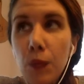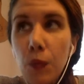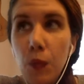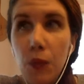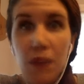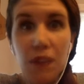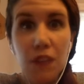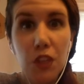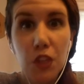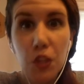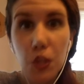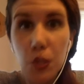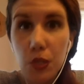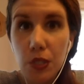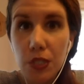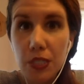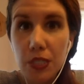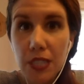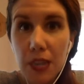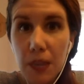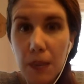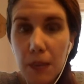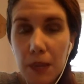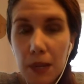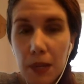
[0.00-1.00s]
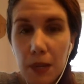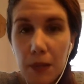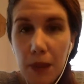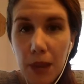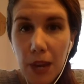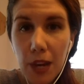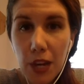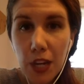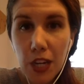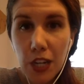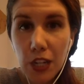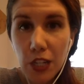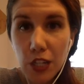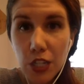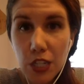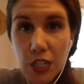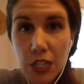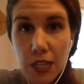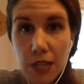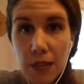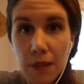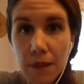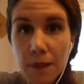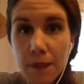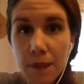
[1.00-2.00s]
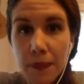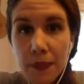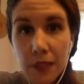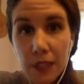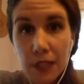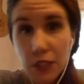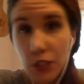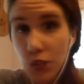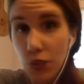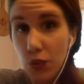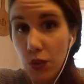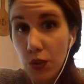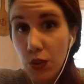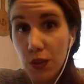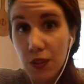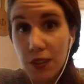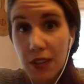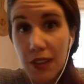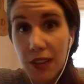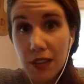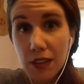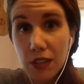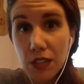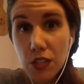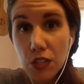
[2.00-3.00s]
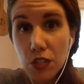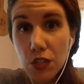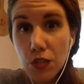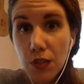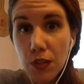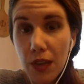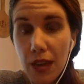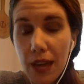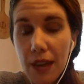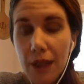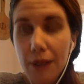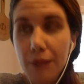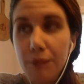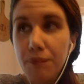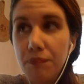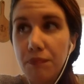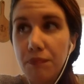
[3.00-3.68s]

We have a 30-day money-back guarantee, and so they're allowed to do that.